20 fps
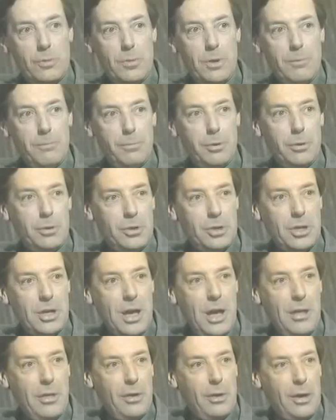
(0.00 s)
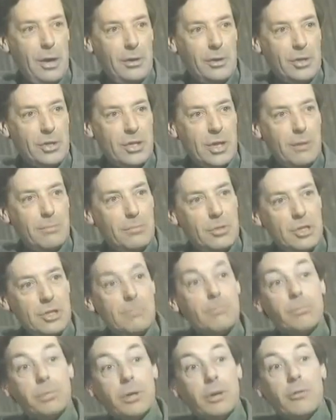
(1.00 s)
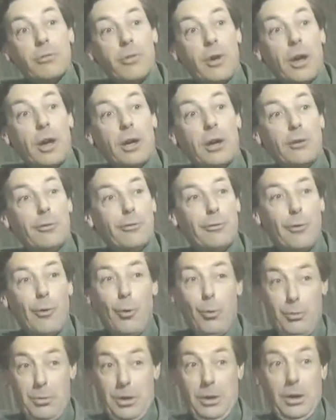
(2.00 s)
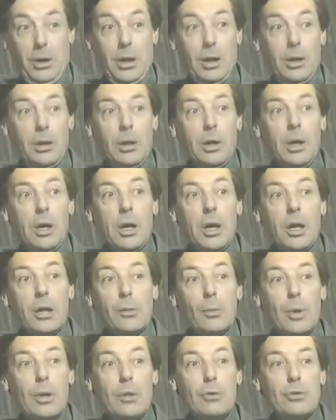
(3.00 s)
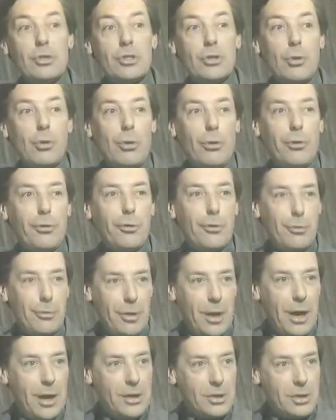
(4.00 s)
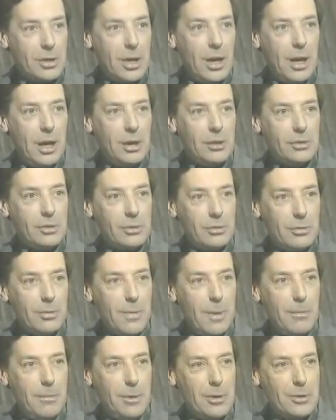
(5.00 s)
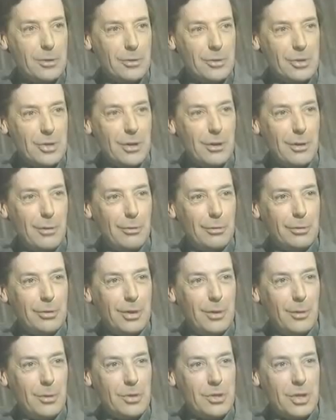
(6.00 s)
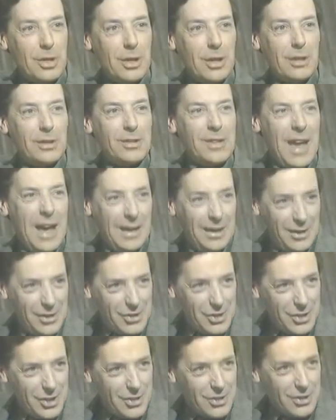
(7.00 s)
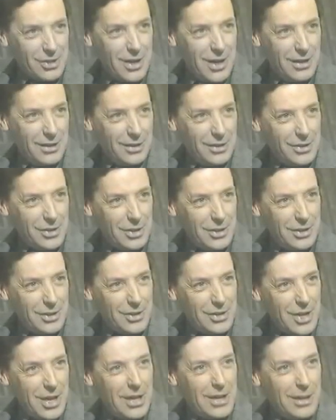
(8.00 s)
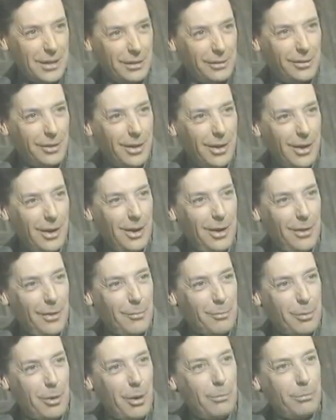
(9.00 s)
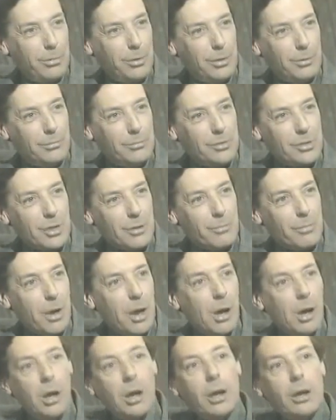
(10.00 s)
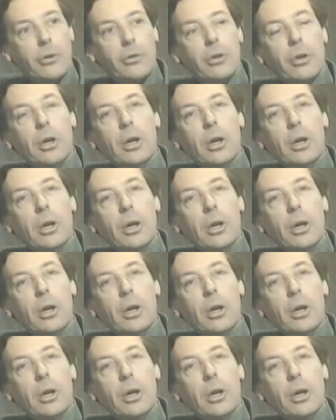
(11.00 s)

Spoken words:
been put together under some simplifying formula. And when you saw through that, and remember it's also called linguistic analysis, had analytically taken the problems apart,